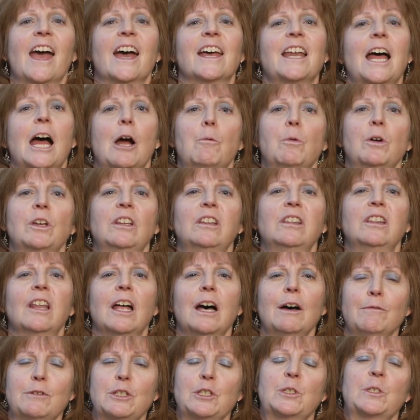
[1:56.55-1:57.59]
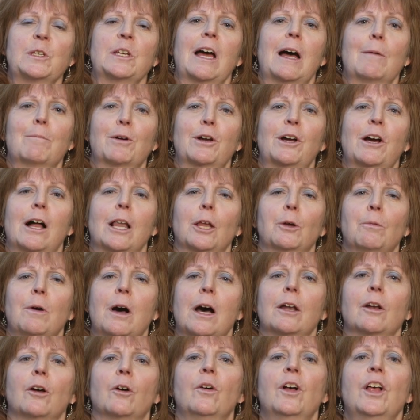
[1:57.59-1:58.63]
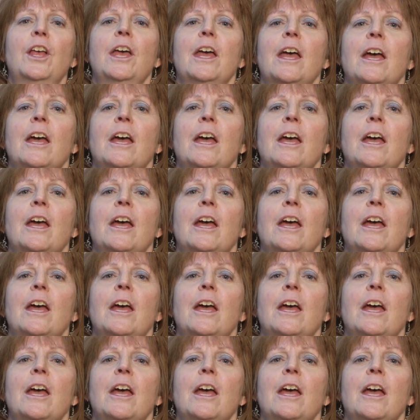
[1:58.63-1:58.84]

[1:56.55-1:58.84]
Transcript: And I would love to see Opera Colorado